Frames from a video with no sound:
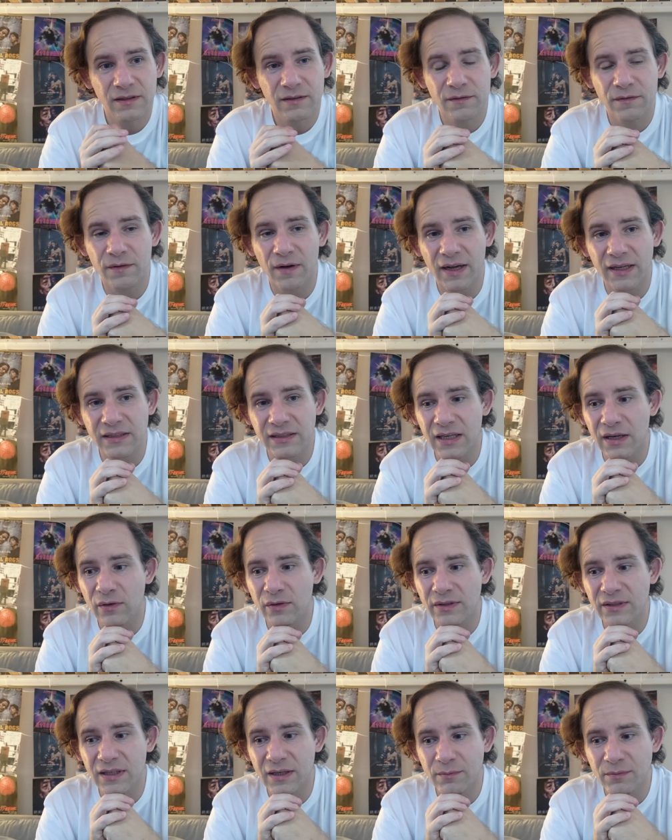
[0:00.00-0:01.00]
finds
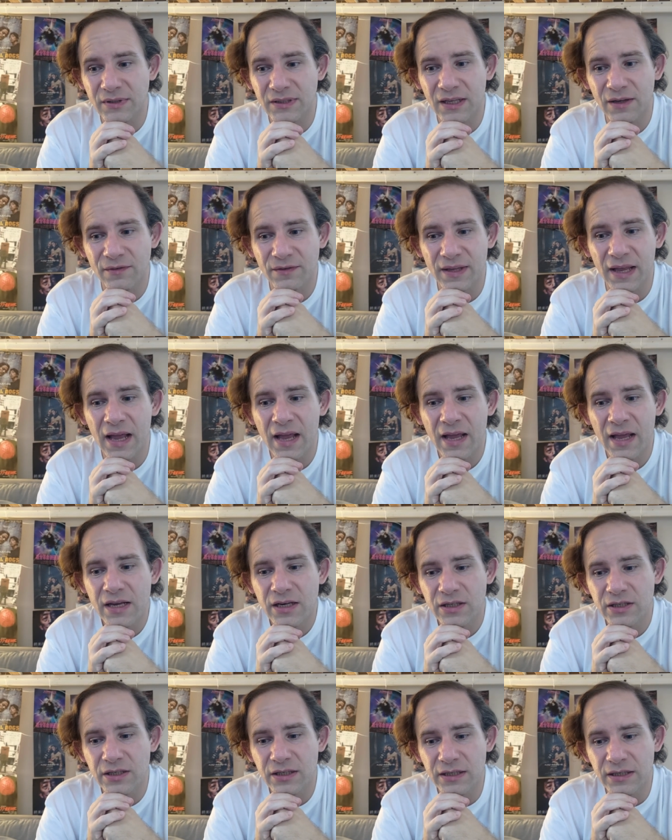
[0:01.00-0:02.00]
out some stuff there
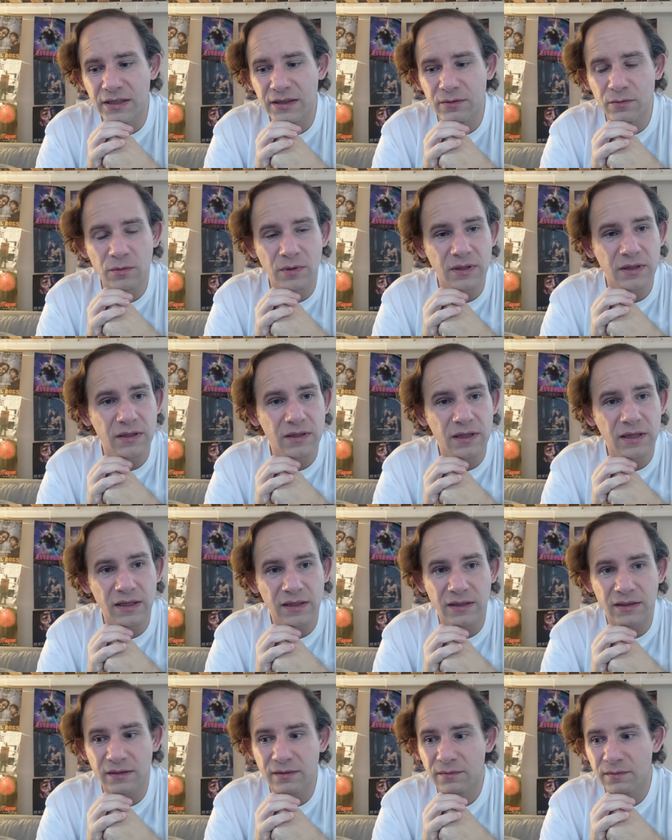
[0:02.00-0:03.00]
she will
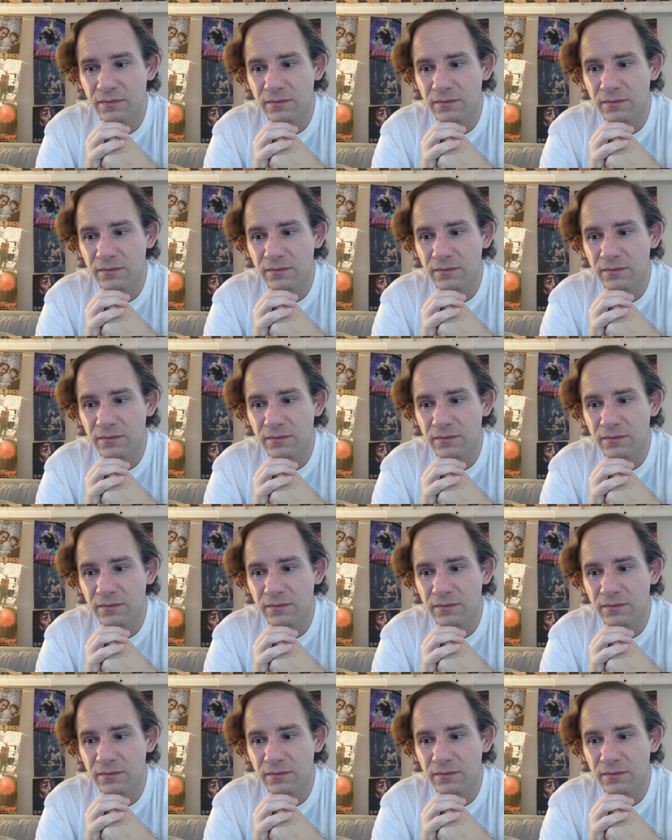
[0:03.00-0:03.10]
uh,